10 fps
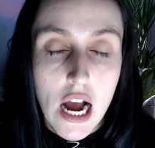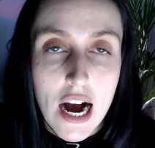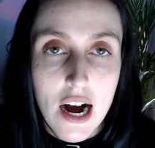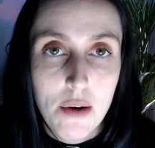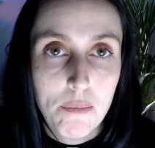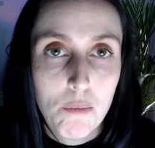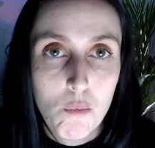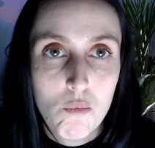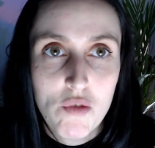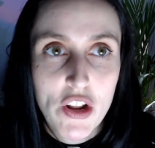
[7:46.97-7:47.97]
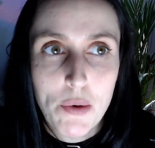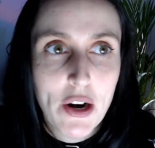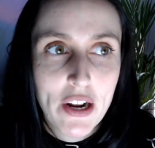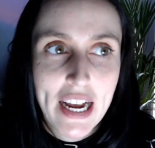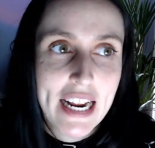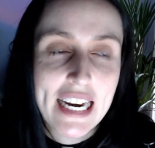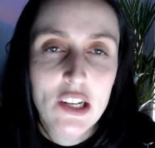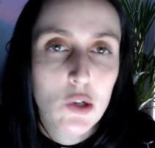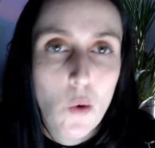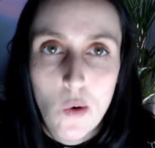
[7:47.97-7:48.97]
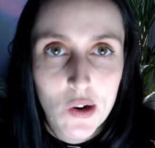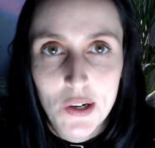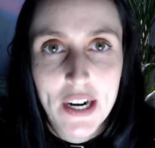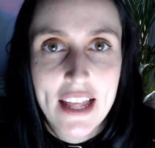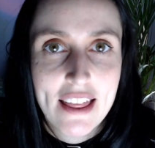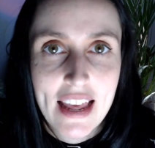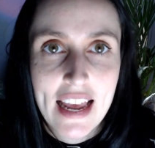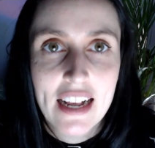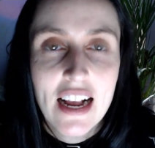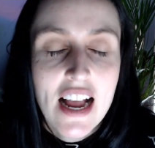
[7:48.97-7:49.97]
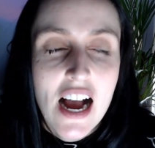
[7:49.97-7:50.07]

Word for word: Um, you know, we don't get any taller or anything.